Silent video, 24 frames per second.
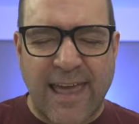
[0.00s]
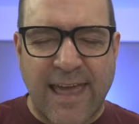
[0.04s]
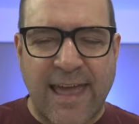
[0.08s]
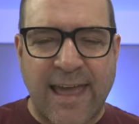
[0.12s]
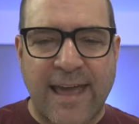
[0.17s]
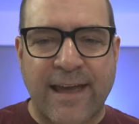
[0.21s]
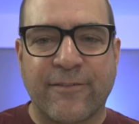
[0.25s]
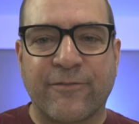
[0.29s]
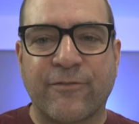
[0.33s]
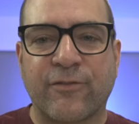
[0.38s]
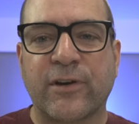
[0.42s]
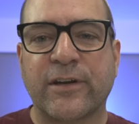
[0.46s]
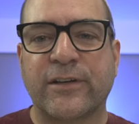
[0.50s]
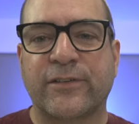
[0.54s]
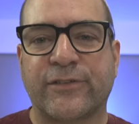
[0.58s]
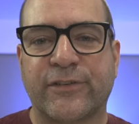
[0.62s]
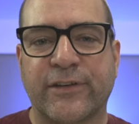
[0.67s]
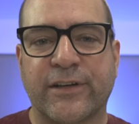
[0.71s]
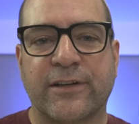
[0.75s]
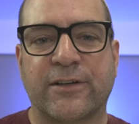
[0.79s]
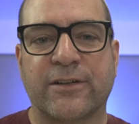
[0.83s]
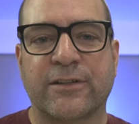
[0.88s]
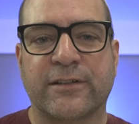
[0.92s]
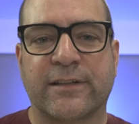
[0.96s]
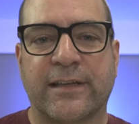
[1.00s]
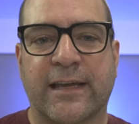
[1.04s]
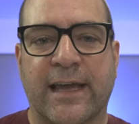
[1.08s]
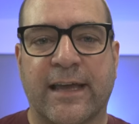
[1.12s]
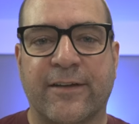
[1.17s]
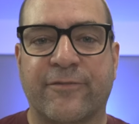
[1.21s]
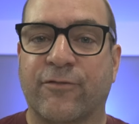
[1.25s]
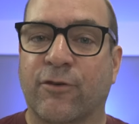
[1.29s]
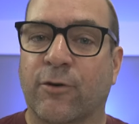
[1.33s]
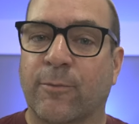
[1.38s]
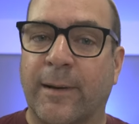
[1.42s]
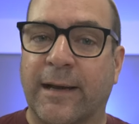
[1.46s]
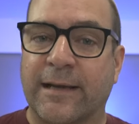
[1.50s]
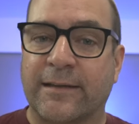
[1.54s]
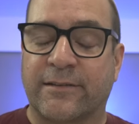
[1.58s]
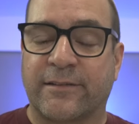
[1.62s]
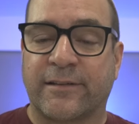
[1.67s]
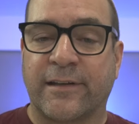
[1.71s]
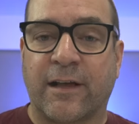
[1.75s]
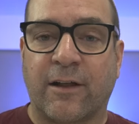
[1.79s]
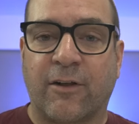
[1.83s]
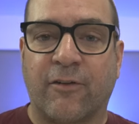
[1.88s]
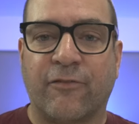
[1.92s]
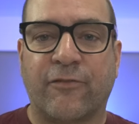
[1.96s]
every single day for
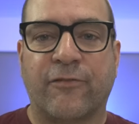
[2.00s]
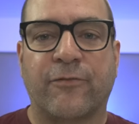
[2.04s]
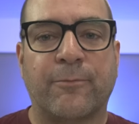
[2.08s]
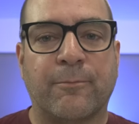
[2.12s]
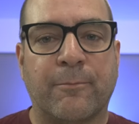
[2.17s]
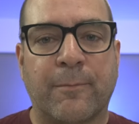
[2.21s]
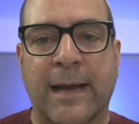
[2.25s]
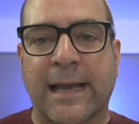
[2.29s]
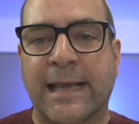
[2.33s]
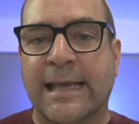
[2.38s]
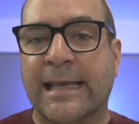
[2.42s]
myself, my